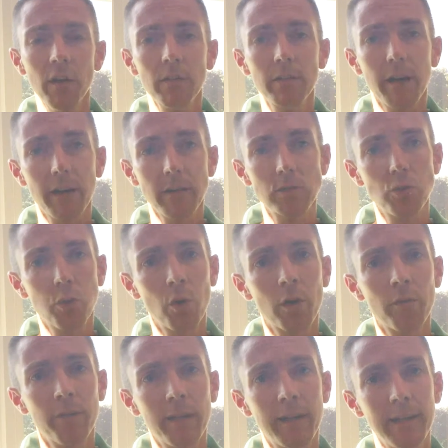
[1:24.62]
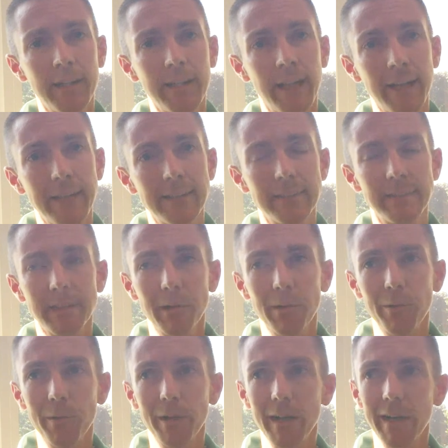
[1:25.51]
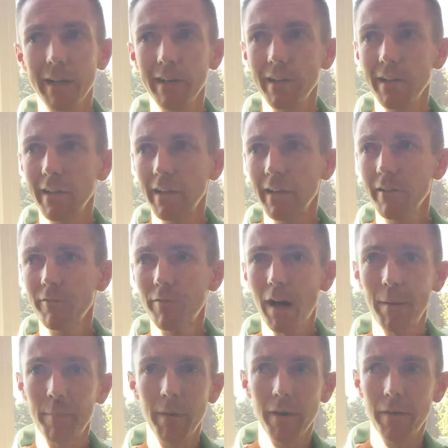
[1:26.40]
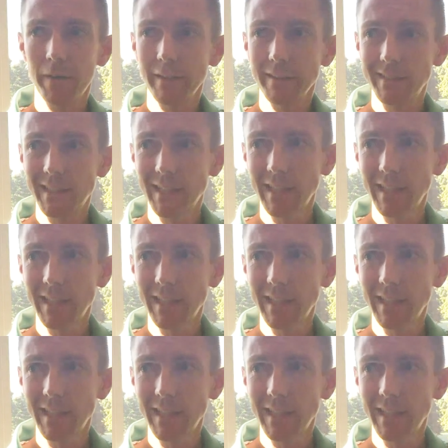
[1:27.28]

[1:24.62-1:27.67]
we've got a tour of Italy night. So Fabio and his